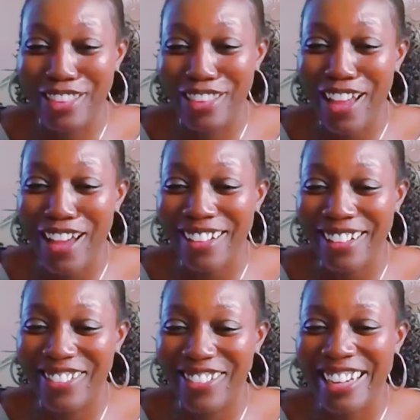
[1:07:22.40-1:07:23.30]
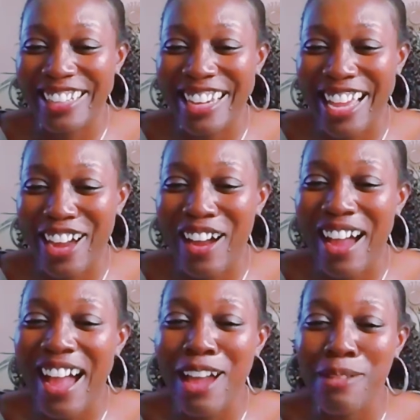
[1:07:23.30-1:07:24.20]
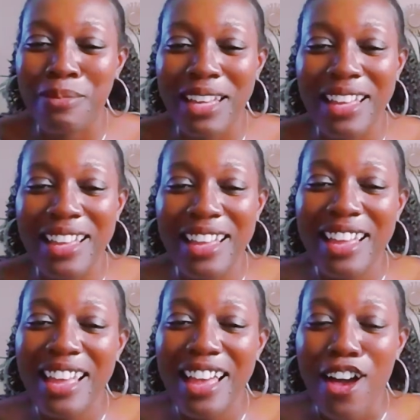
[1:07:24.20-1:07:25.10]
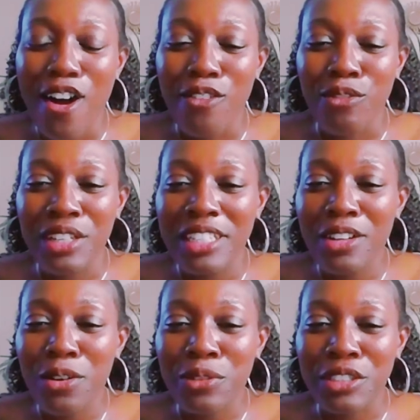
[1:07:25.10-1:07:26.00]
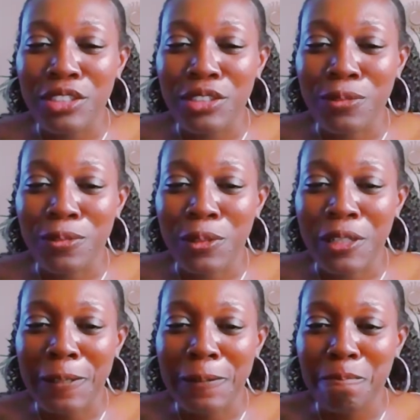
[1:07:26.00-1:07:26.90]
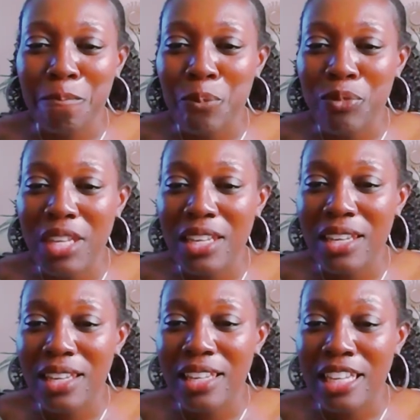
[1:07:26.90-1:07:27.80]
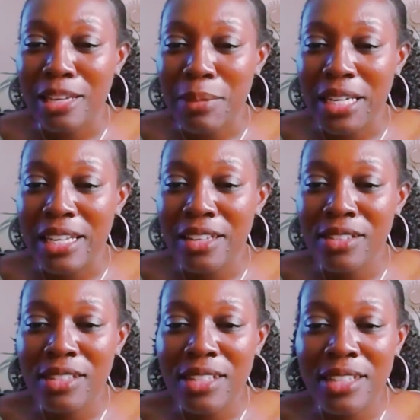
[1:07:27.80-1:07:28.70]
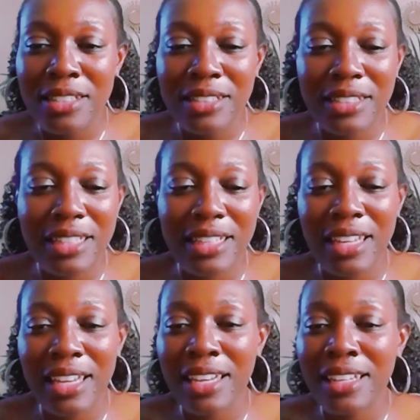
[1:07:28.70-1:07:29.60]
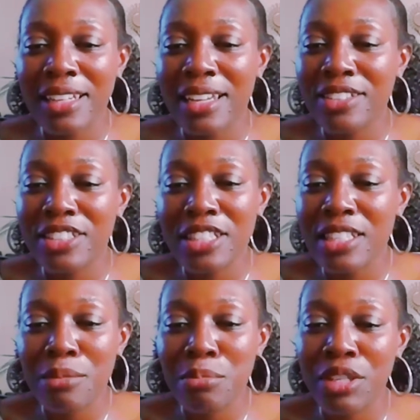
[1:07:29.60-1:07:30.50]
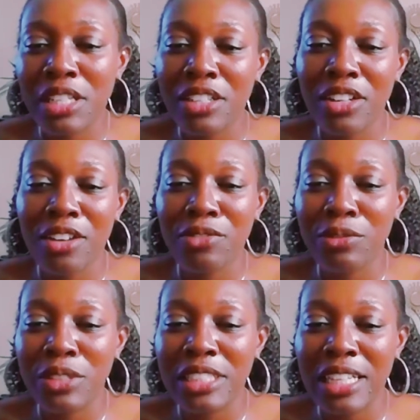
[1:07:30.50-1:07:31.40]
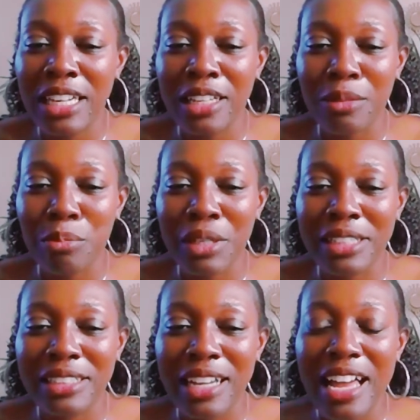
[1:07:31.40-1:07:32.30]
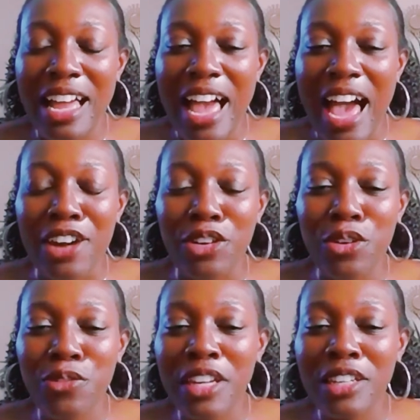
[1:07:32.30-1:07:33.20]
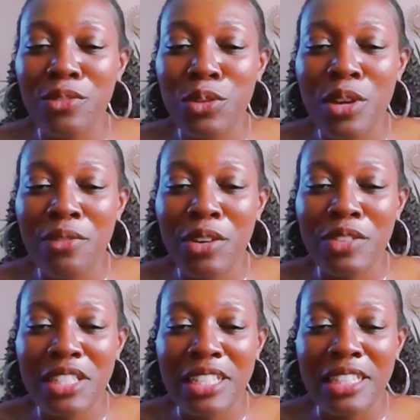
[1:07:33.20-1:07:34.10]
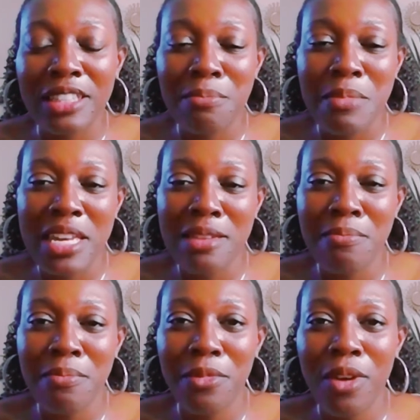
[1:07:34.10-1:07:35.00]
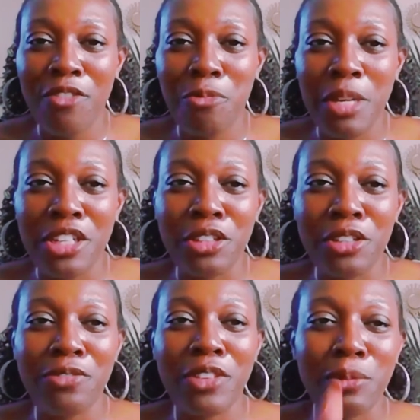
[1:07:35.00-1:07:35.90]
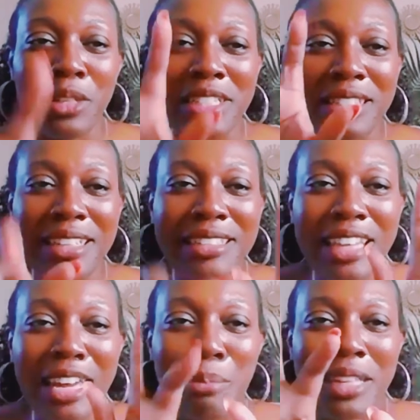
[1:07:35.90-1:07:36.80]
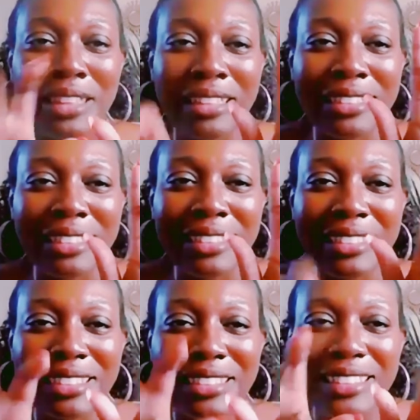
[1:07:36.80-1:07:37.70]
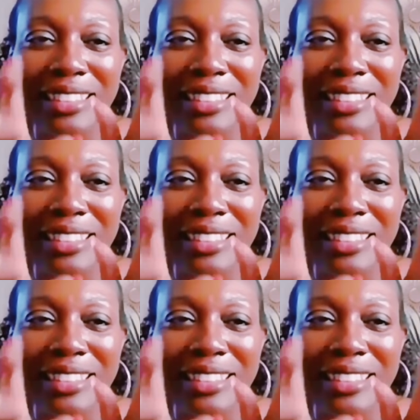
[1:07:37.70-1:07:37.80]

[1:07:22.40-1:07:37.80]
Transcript: long right now. I'm really overdue for getting my nails done and I just keep putting it off every day. But I don't know if any of you have ever seen the meme of Peter Griffin when he's like typing like this.